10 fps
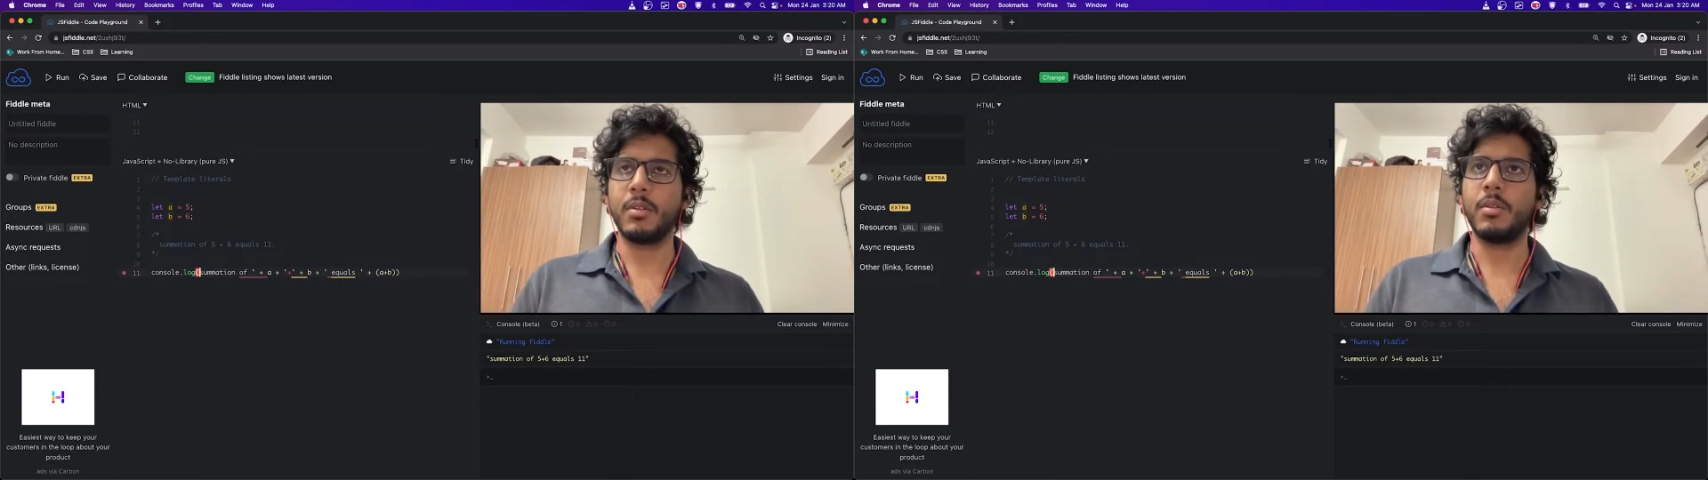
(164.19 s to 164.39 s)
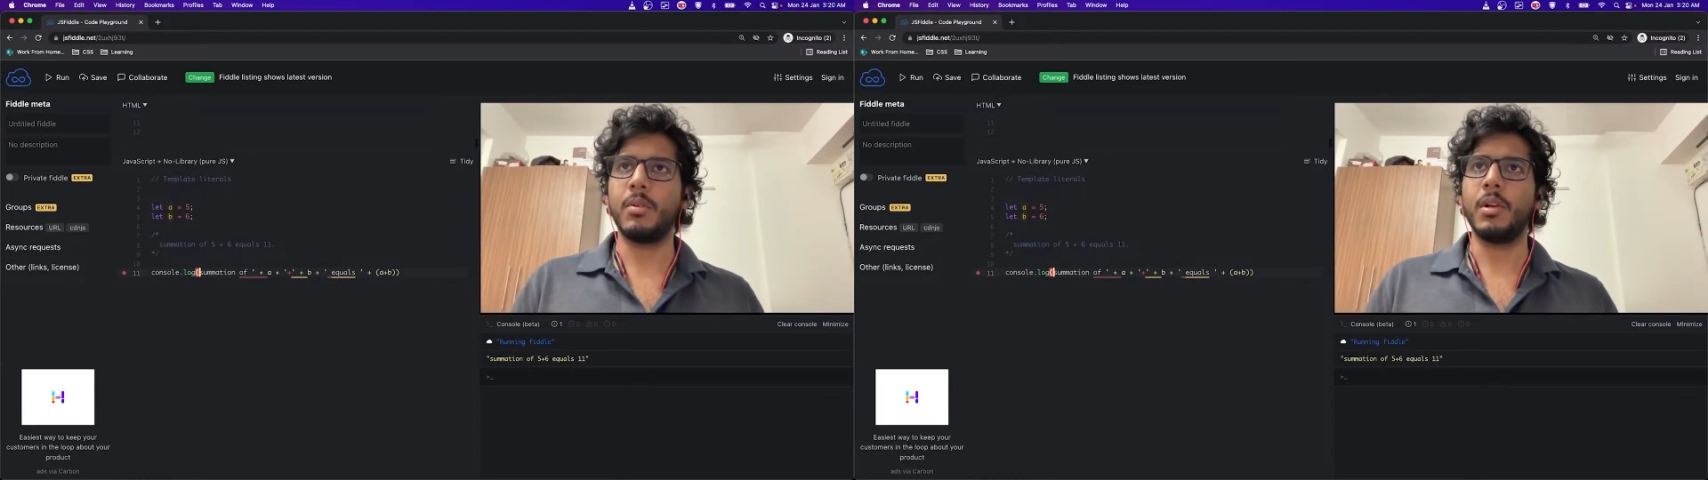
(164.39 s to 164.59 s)

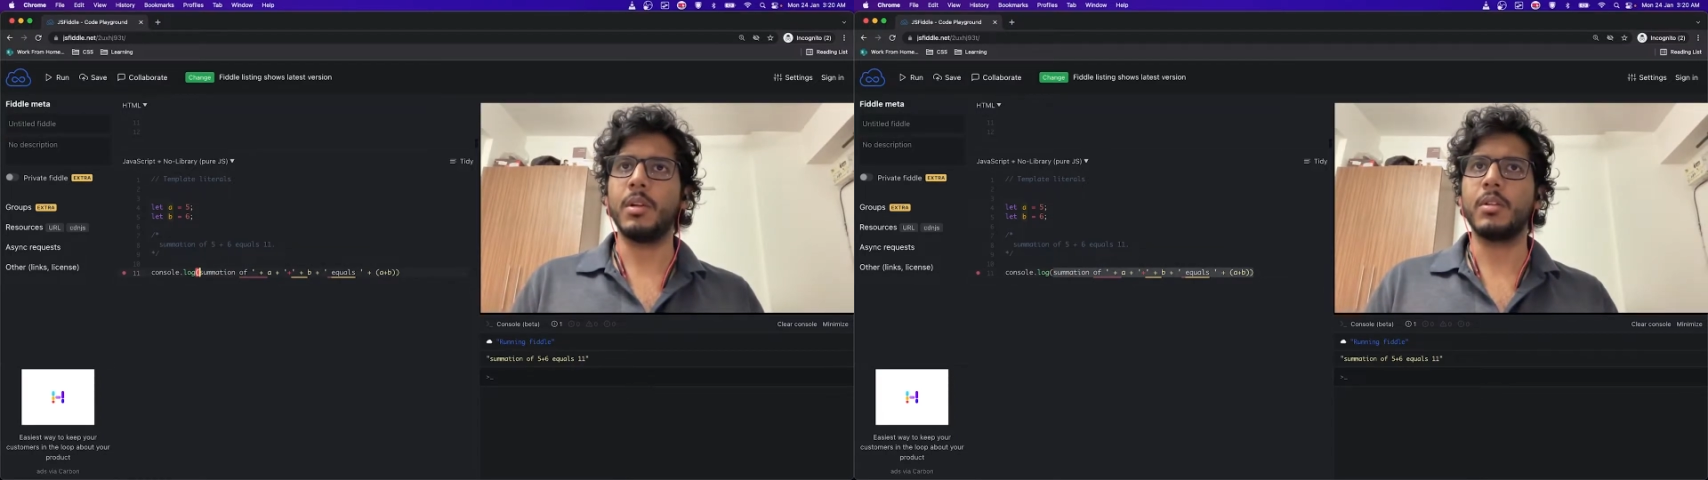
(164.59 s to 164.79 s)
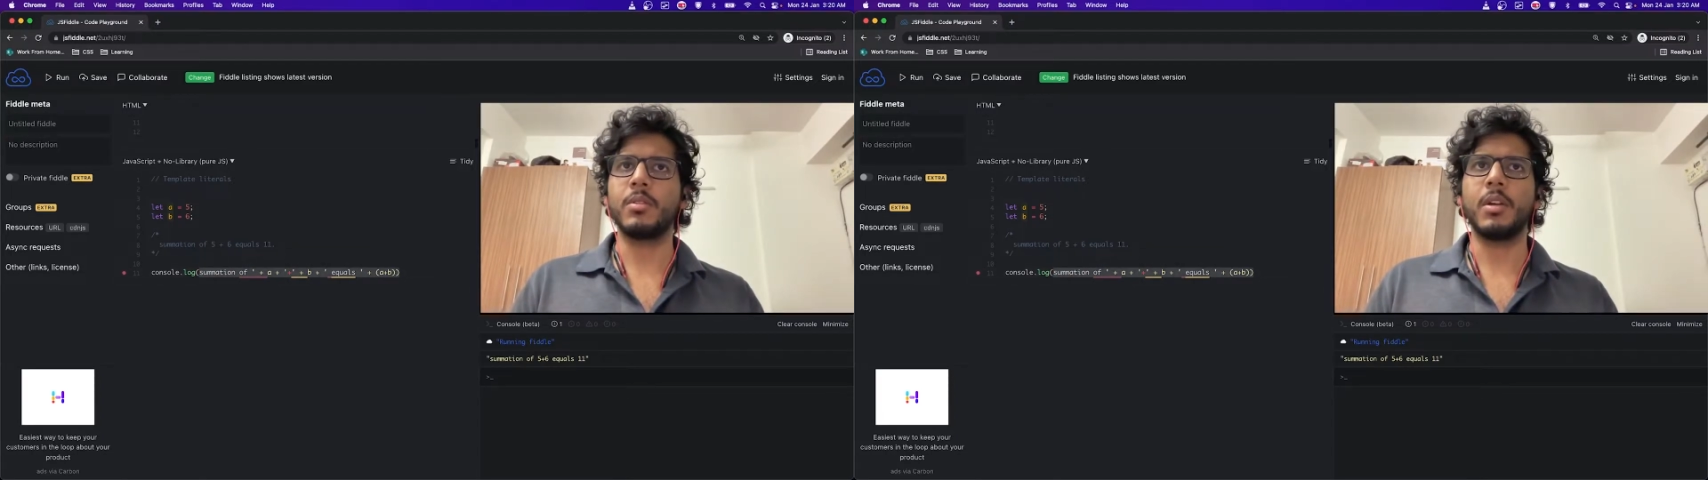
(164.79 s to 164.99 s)

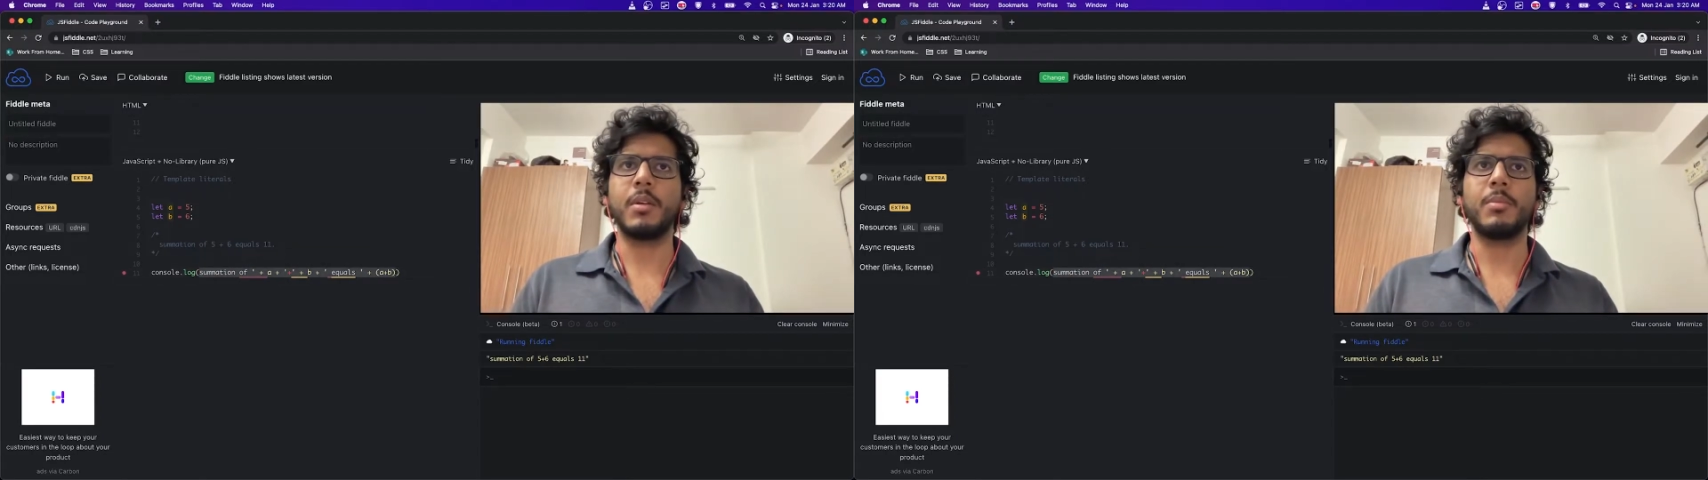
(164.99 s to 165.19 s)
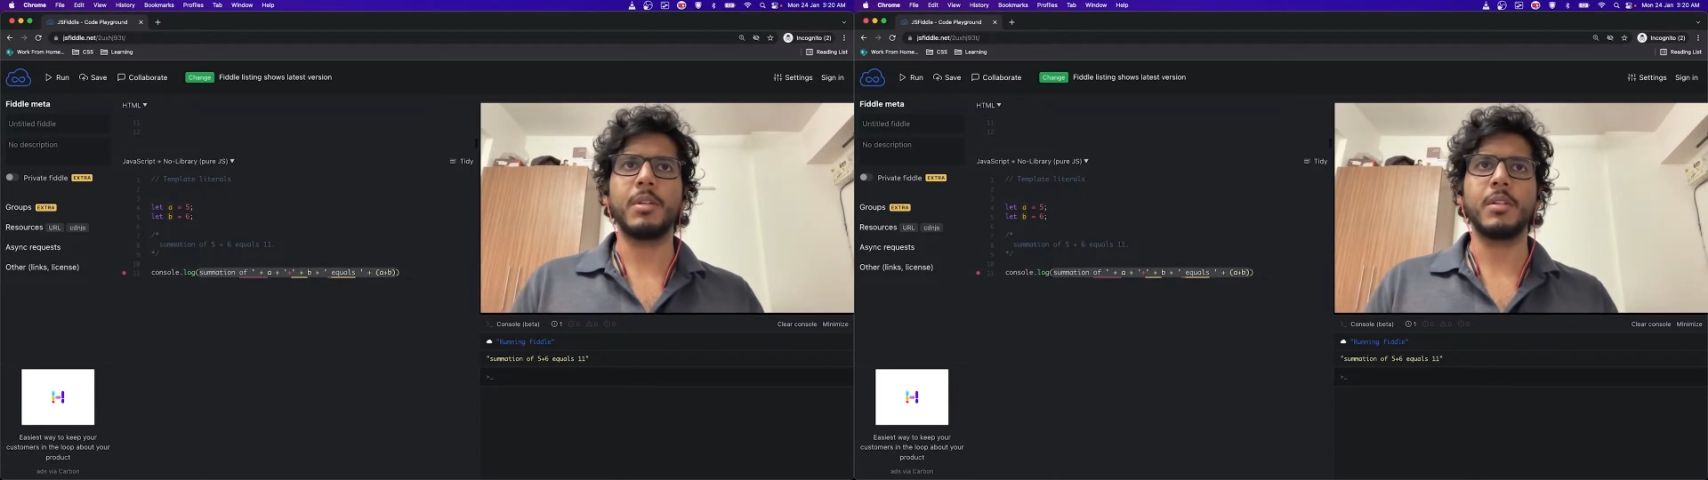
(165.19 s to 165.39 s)
colon. So
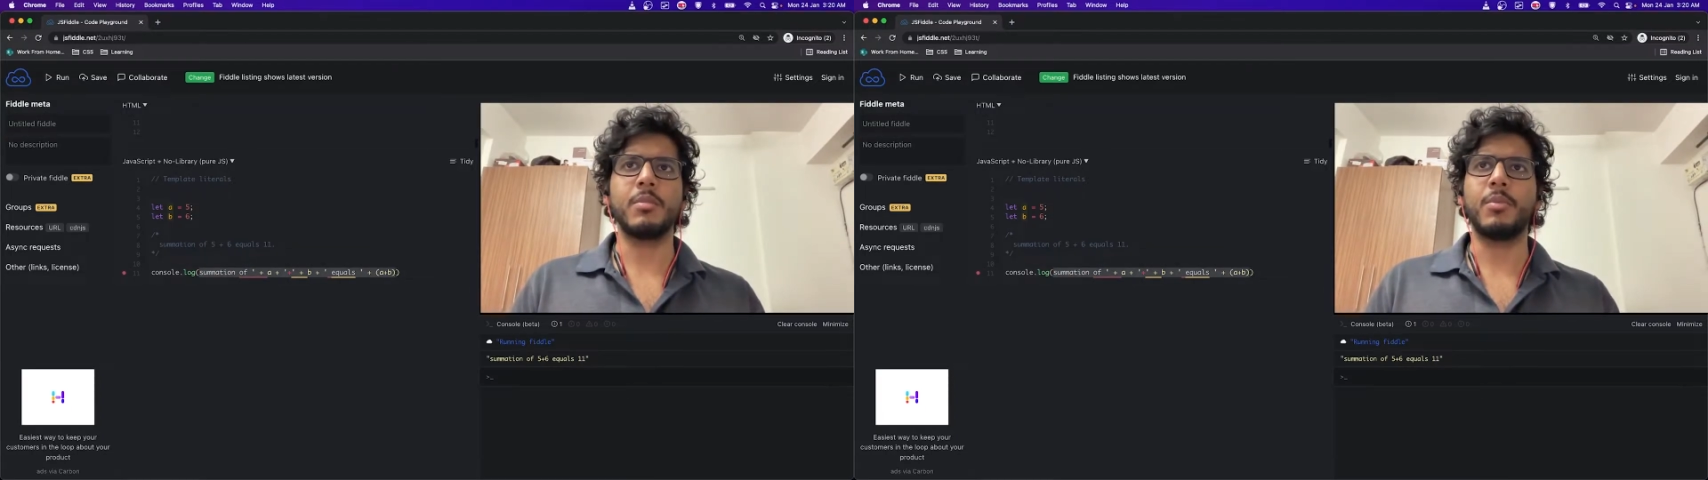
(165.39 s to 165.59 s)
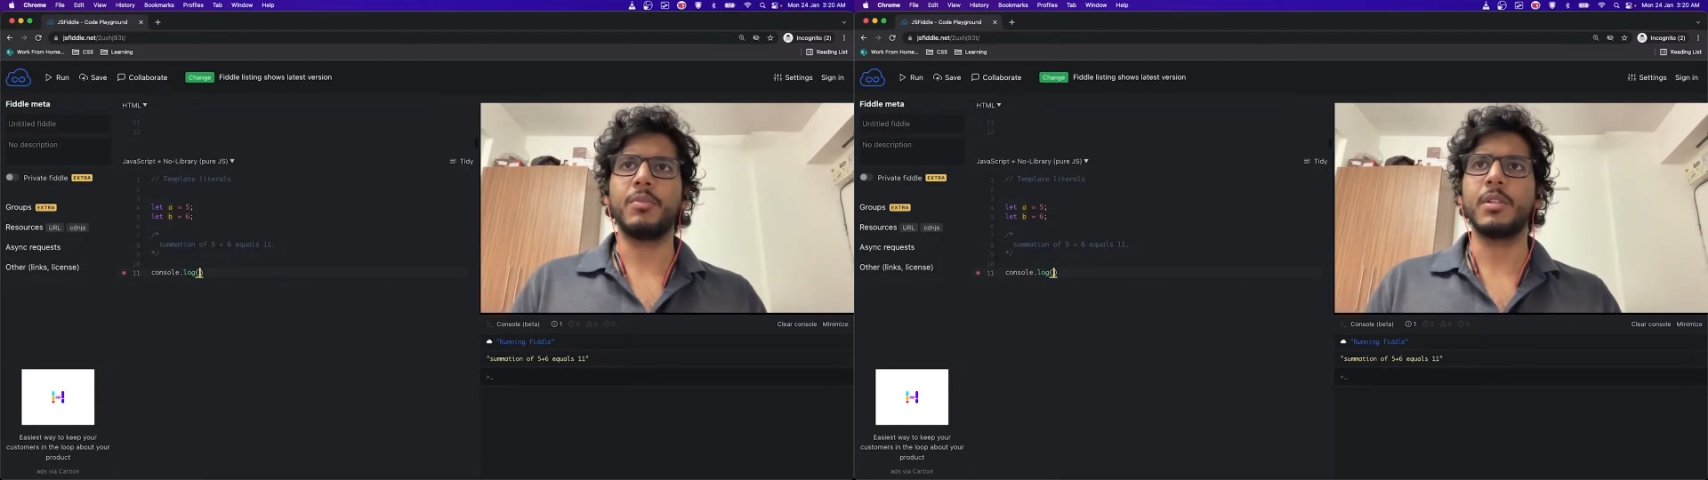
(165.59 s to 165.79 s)
let me just remove